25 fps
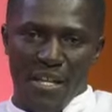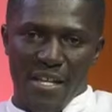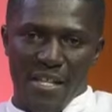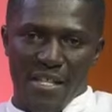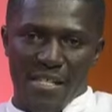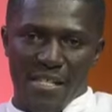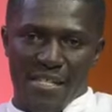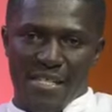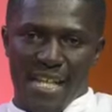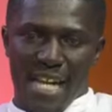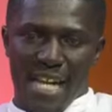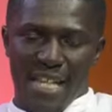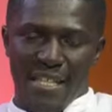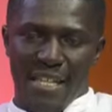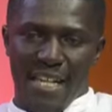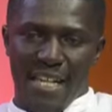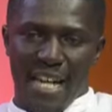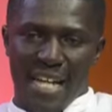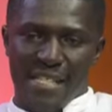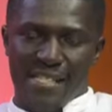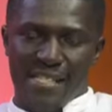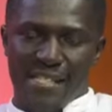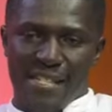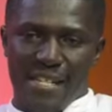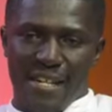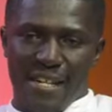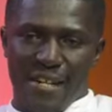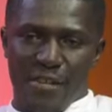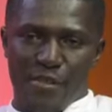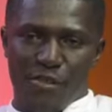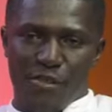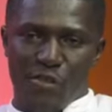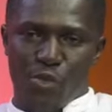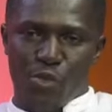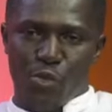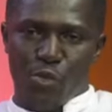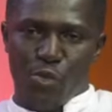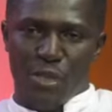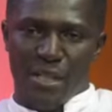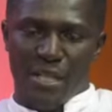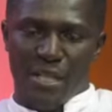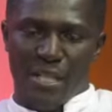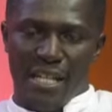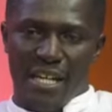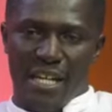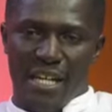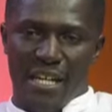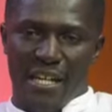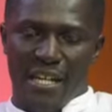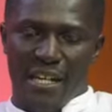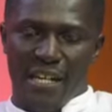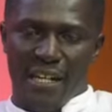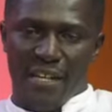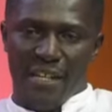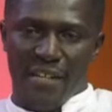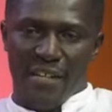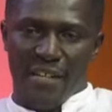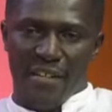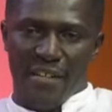saddle ourselves with the